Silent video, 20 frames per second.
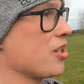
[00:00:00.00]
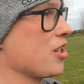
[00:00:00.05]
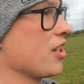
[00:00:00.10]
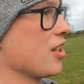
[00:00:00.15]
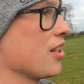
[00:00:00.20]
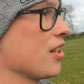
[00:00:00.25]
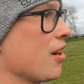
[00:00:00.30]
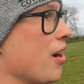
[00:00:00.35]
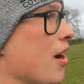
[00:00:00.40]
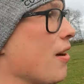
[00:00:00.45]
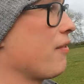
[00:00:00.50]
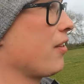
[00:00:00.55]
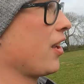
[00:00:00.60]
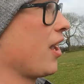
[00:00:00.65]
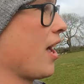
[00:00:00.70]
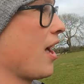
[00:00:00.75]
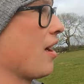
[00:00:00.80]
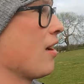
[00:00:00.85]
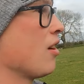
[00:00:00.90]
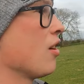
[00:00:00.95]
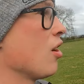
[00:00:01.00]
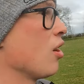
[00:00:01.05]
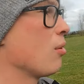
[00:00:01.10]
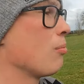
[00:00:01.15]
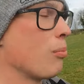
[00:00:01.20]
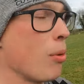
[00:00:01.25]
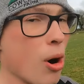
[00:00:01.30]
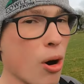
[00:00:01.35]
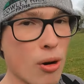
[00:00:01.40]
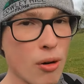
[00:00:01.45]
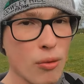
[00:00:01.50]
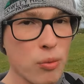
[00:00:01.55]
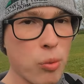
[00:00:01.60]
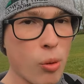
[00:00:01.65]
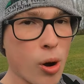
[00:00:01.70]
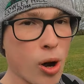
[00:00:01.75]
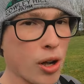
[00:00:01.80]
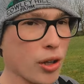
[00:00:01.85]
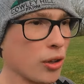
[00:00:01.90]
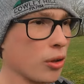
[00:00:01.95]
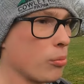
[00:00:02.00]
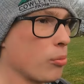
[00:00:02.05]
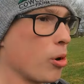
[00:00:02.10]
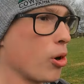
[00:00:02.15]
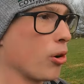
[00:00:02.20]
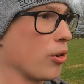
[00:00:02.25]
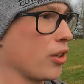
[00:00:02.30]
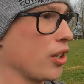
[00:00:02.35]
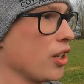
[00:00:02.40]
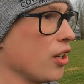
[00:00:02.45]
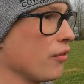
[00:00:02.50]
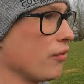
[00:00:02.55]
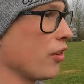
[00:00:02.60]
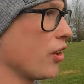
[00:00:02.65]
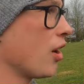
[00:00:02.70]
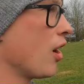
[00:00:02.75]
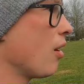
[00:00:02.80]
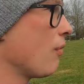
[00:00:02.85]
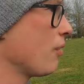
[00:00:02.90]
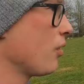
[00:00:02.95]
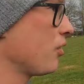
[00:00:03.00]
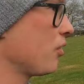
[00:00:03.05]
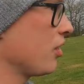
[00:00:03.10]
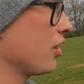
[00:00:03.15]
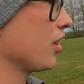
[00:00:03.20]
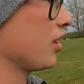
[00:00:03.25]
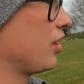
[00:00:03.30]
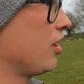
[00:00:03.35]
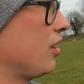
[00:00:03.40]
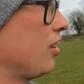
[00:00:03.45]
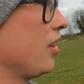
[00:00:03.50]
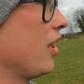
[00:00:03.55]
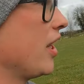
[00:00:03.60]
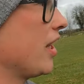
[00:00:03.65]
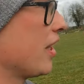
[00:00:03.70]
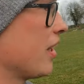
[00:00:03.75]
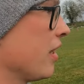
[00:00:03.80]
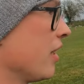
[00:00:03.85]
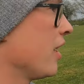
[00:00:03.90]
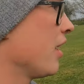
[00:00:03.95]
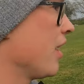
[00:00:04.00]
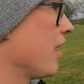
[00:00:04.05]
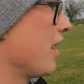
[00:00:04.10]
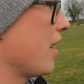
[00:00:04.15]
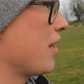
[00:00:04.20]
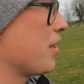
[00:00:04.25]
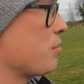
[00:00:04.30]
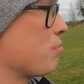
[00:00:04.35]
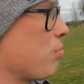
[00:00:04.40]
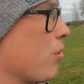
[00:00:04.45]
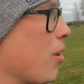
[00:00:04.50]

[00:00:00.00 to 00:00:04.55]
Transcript: You're gonna either get more of one or more of the other. Obviously the Lleyn is